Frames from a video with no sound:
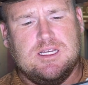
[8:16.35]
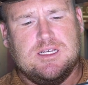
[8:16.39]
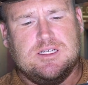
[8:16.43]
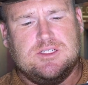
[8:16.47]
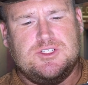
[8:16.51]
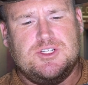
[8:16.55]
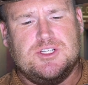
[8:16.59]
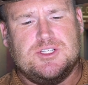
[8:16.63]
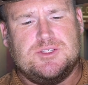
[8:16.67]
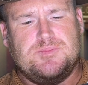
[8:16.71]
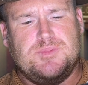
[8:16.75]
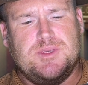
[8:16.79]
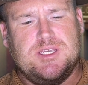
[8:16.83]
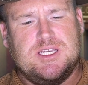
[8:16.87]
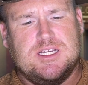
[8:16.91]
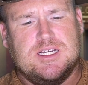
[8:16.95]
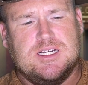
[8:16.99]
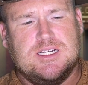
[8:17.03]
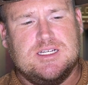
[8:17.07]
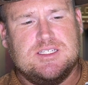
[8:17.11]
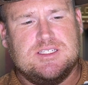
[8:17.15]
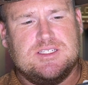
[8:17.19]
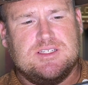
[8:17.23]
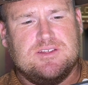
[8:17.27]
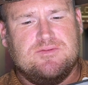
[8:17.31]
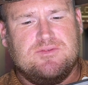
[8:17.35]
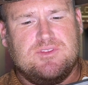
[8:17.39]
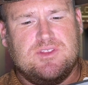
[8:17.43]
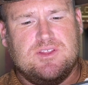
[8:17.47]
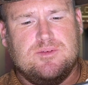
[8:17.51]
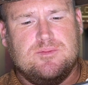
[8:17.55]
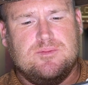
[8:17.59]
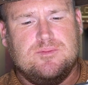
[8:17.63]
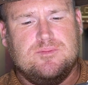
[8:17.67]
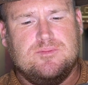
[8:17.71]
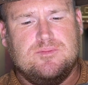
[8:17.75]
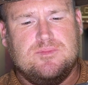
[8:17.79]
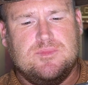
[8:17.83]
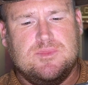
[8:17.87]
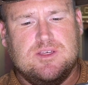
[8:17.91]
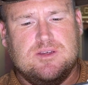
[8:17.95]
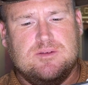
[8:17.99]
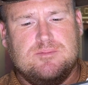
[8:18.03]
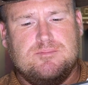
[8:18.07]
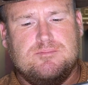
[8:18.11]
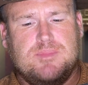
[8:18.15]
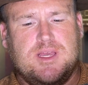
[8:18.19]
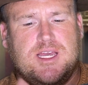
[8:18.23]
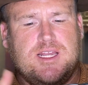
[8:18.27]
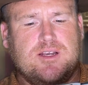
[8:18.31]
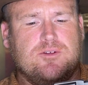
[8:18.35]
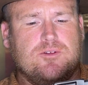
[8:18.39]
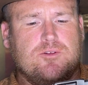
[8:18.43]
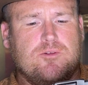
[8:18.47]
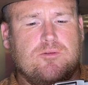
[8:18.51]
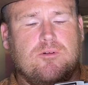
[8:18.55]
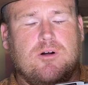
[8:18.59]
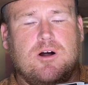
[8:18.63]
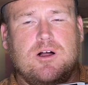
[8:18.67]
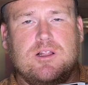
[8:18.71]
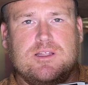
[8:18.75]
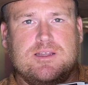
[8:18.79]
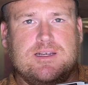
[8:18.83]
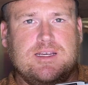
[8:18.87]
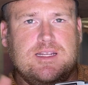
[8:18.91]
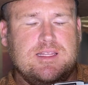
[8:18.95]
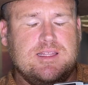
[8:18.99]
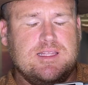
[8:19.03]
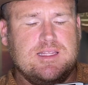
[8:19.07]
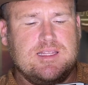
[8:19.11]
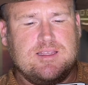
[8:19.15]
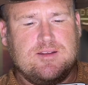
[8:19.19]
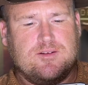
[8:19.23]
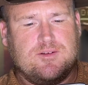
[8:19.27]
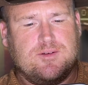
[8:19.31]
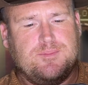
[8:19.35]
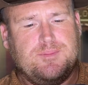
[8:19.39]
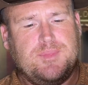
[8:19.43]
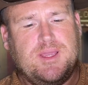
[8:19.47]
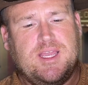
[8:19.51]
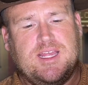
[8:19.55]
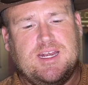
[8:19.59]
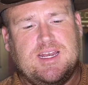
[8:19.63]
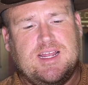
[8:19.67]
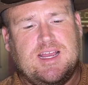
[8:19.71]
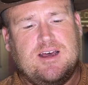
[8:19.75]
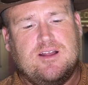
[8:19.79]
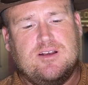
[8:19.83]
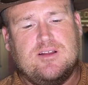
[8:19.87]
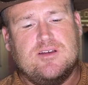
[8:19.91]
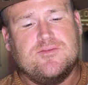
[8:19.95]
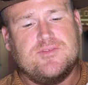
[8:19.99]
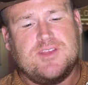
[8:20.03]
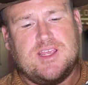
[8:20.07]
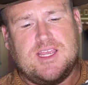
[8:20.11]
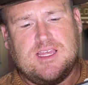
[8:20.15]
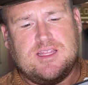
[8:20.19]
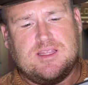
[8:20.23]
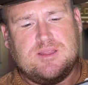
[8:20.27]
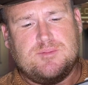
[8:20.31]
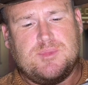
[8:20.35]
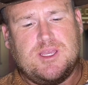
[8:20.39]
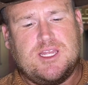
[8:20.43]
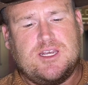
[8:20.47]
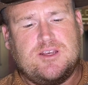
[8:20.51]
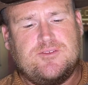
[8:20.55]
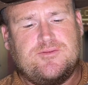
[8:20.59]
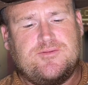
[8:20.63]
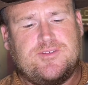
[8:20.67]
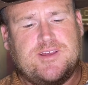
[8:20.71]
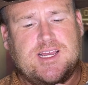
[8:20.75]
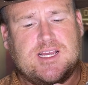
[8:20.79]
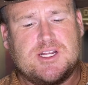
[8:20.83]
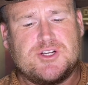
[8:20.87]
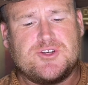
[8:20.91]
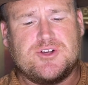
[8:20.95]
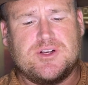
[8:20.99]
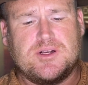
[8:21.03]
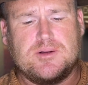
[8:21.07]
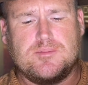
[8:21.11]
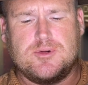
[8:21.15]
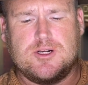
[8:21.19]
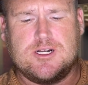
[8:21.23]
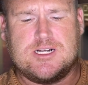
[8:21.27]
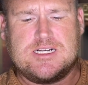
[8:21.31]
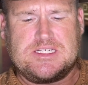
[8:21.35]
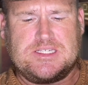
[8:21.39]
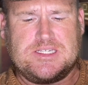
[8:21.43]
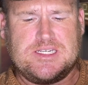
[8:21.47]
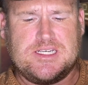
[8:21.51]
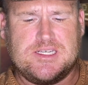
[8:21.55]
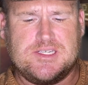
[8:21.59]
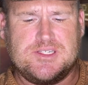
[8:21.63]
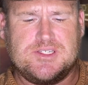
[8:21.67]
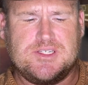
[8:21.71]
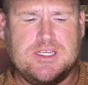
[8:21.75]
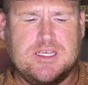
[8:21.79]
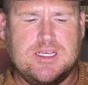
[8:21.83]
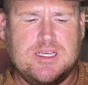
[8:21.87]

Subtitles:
just because of the metal quality that they were made out of and the manufacturing process.